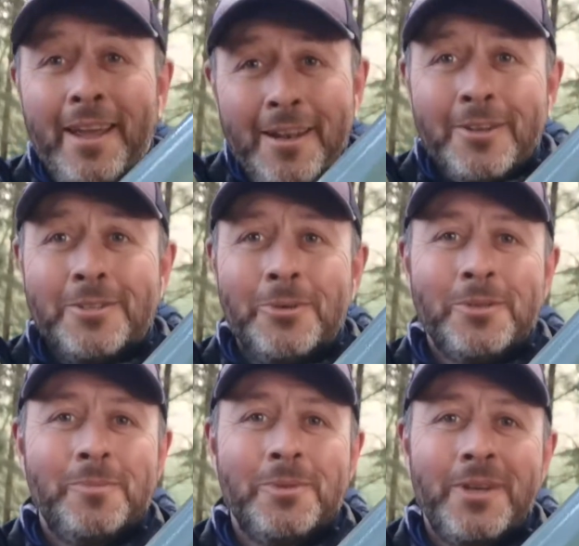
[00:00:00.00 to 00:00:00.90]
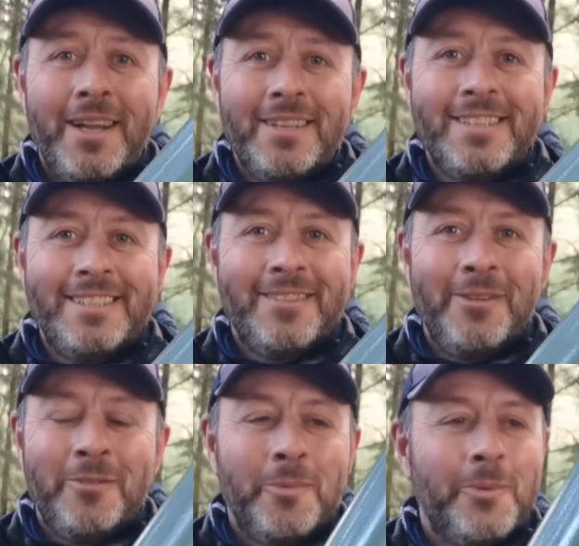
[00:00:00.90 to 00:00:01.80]
It looks awesome as well. It looks like
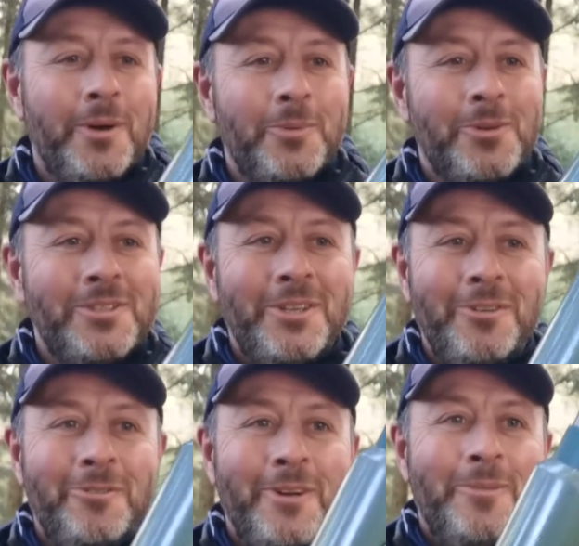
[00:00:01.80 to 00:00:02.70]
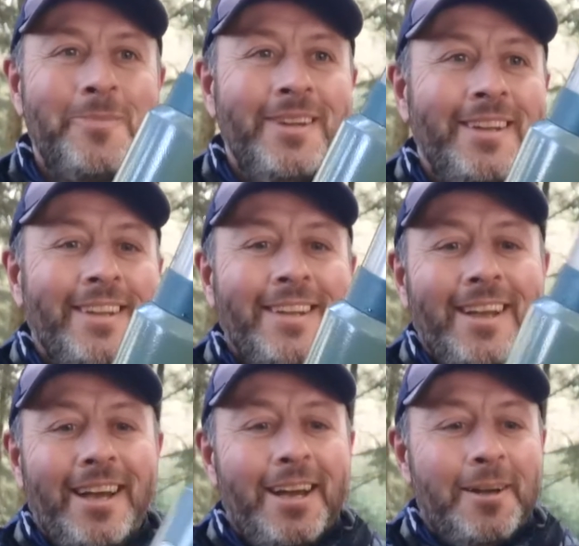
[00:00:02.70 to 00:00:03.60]
something from a World War II film,
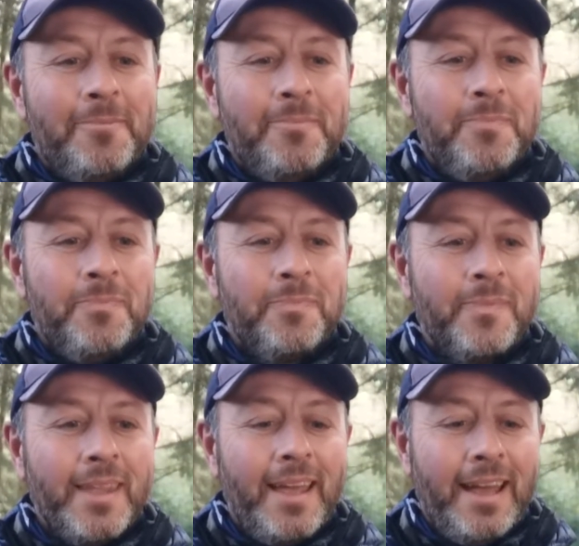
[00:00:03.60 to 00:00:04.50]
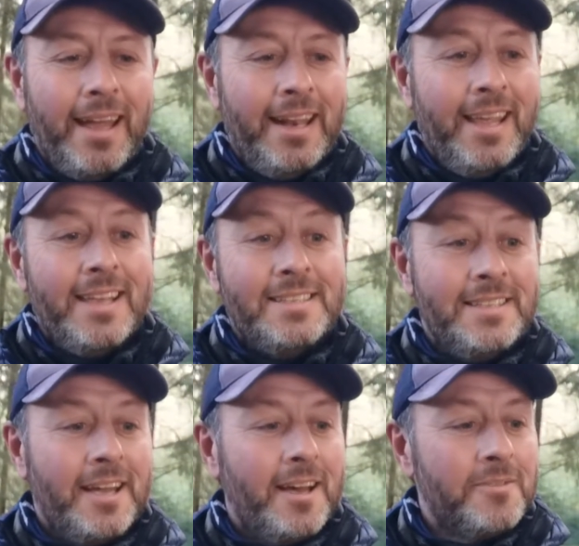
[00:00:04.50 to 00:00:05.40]
and it is
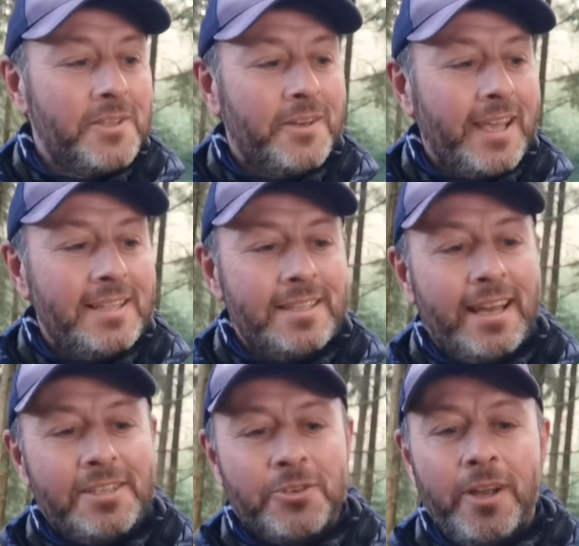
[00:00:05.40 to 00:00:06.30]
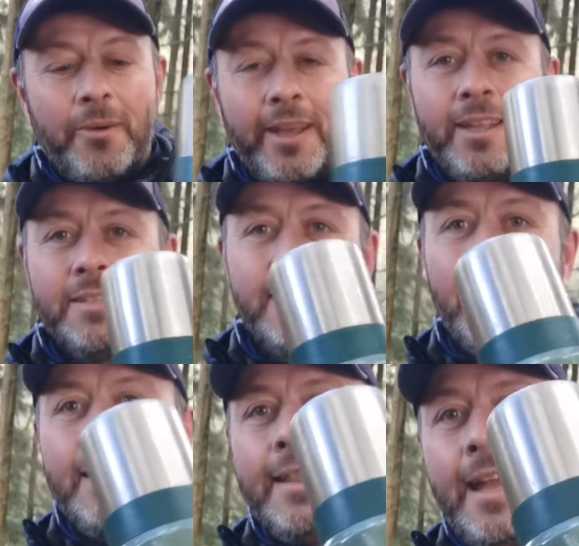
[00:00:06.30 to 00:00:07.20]
tough, so I'll get to that straight away. Can you see
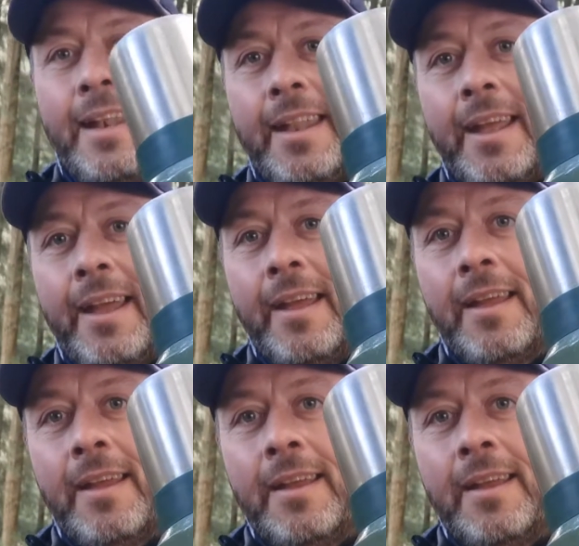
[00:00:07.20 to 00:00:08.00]
that dent there?